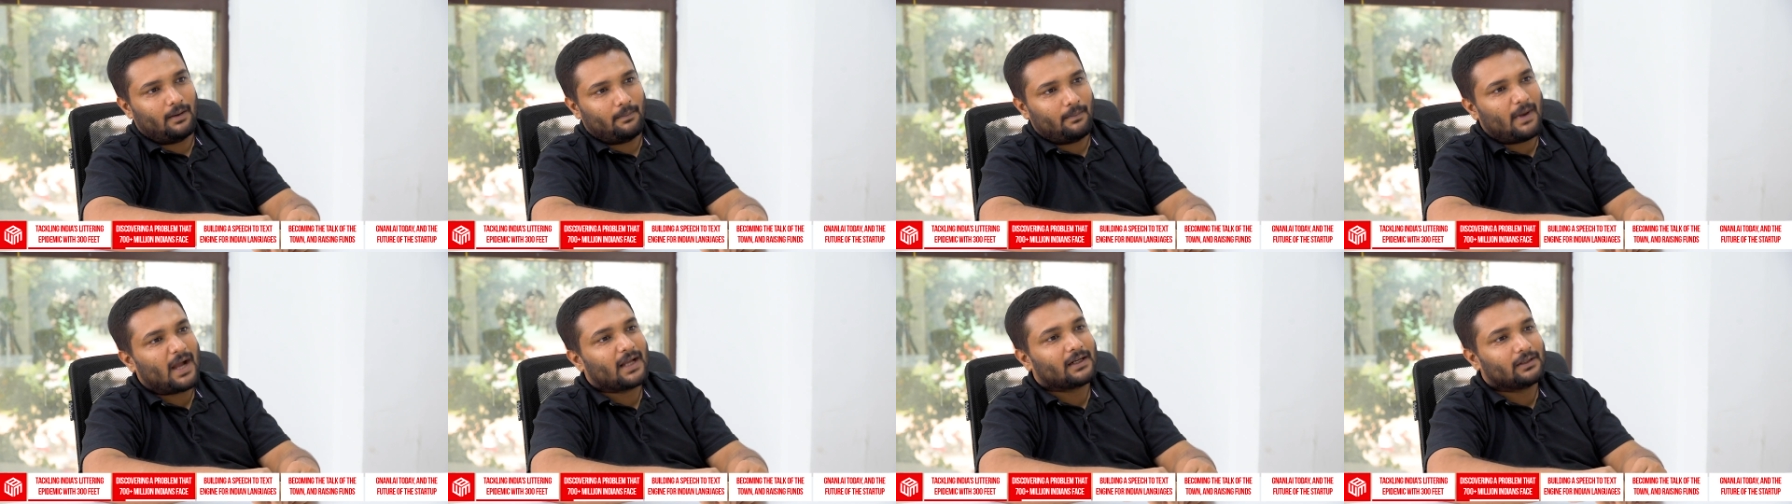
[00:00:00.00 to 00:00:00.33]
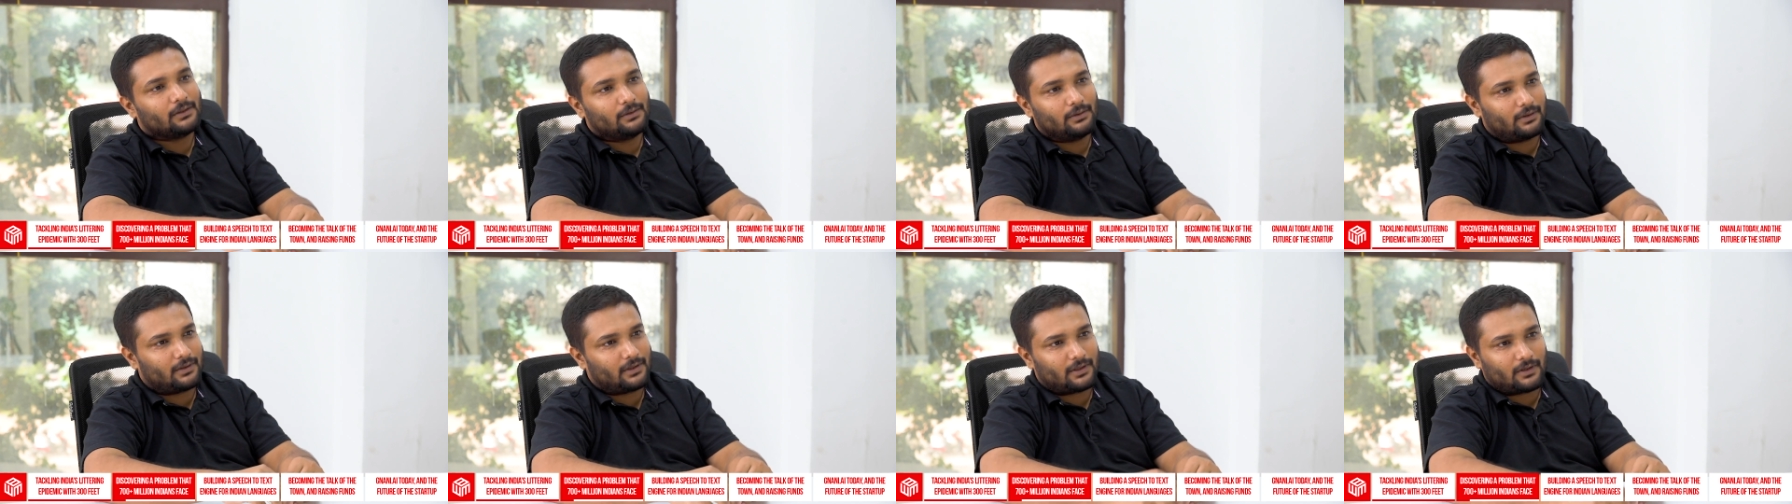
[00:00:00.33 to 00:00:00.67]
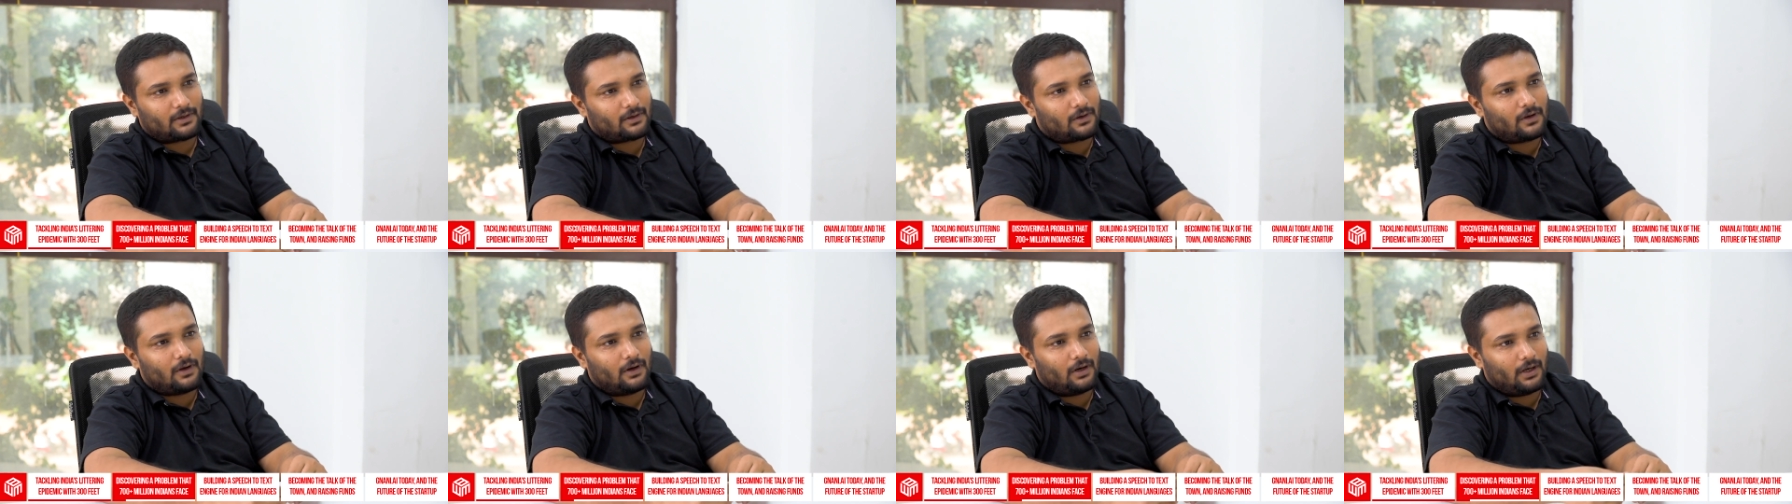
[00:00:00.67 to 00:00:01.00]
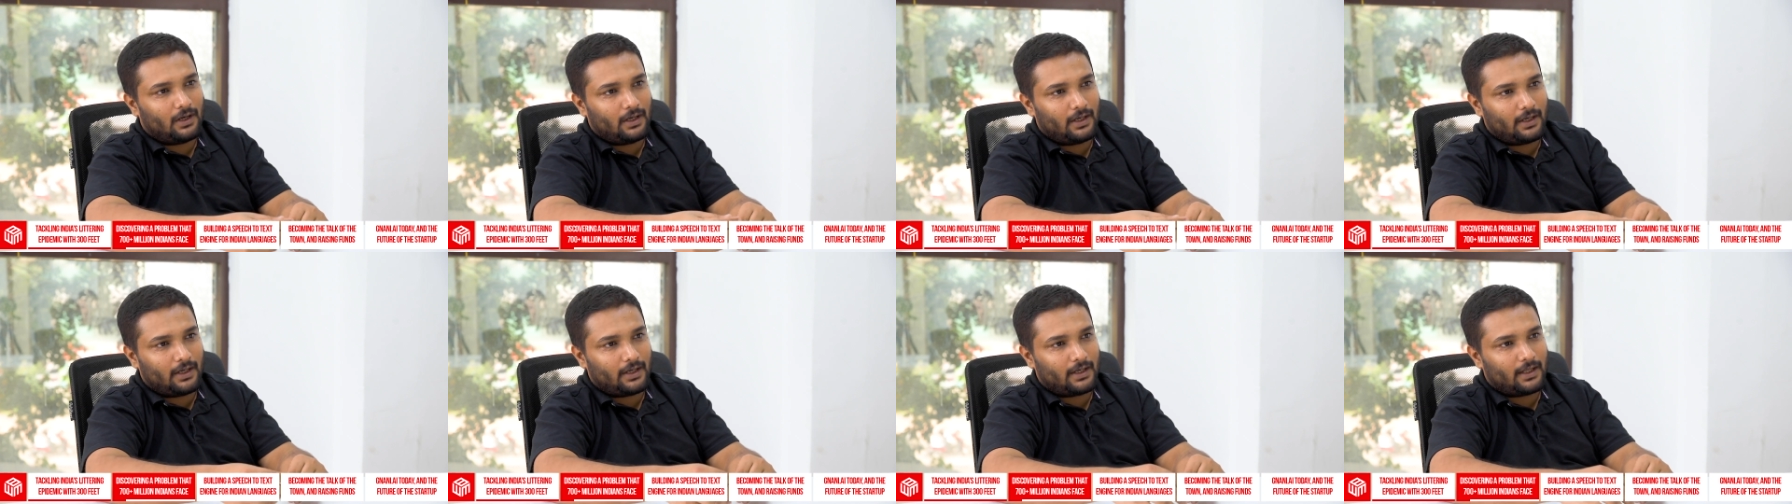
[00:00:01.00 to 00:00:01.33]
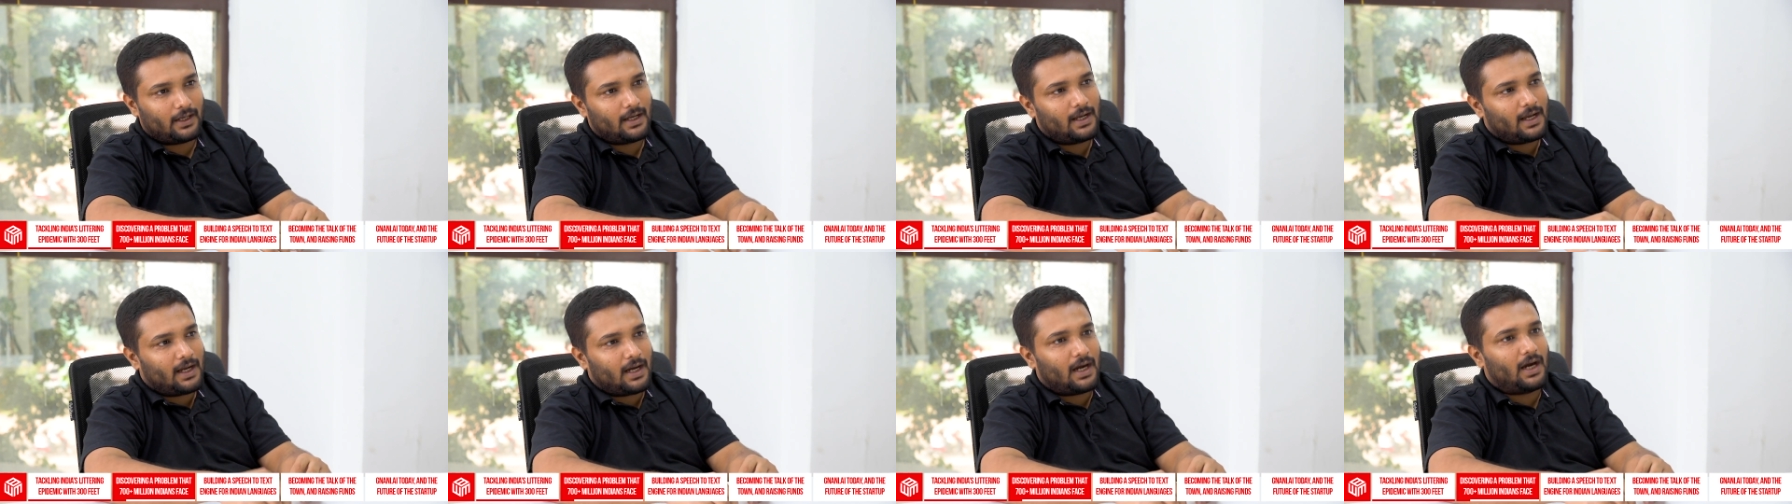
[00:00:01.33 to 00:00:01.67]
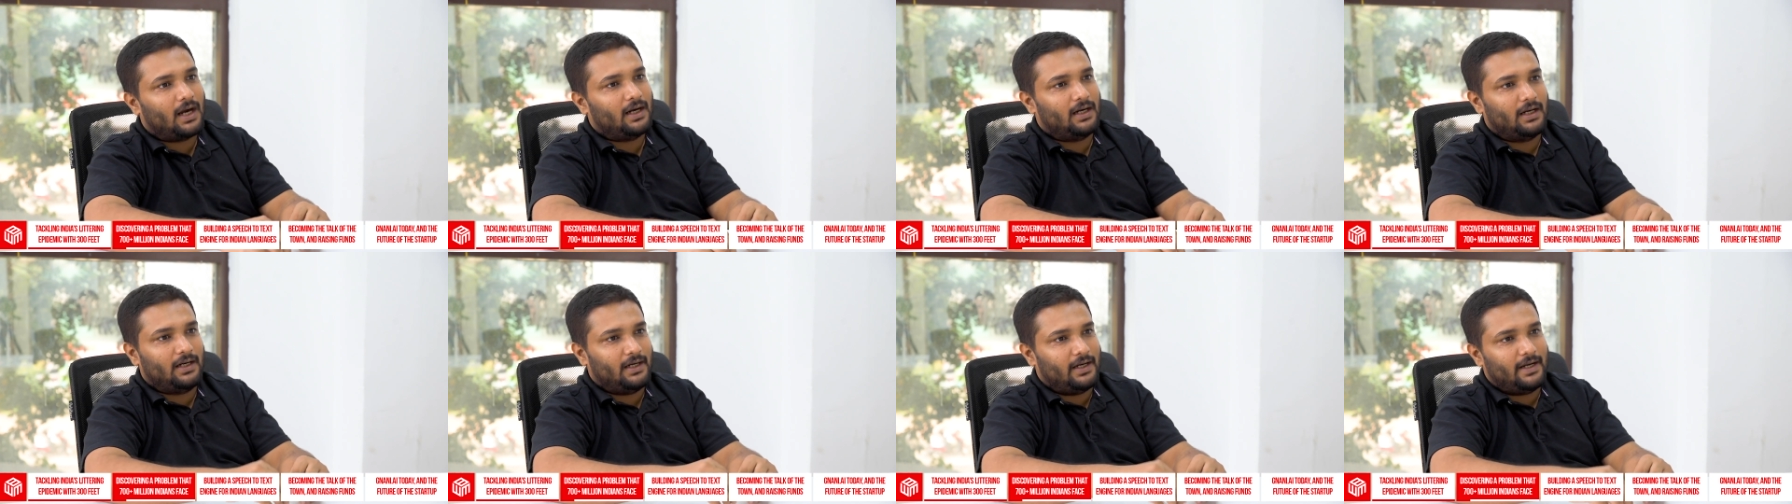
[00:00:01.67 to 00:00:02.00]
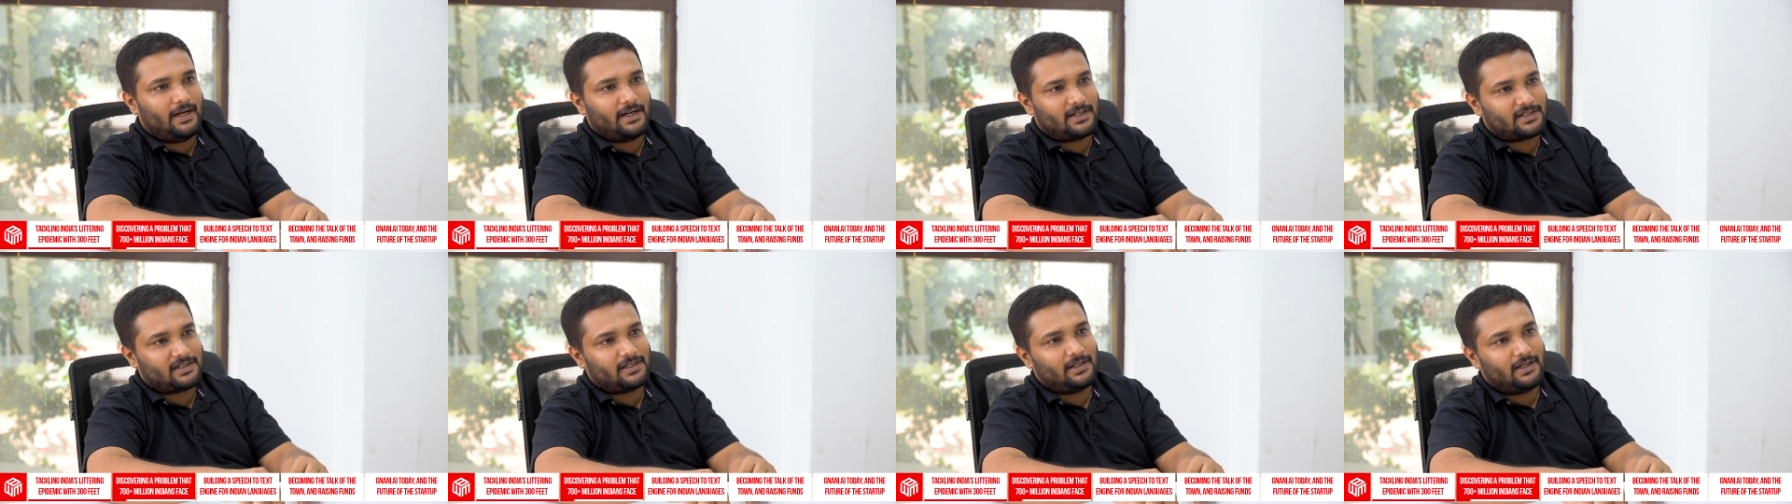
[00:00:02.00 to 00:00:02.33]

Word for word: Bangalore called Halal.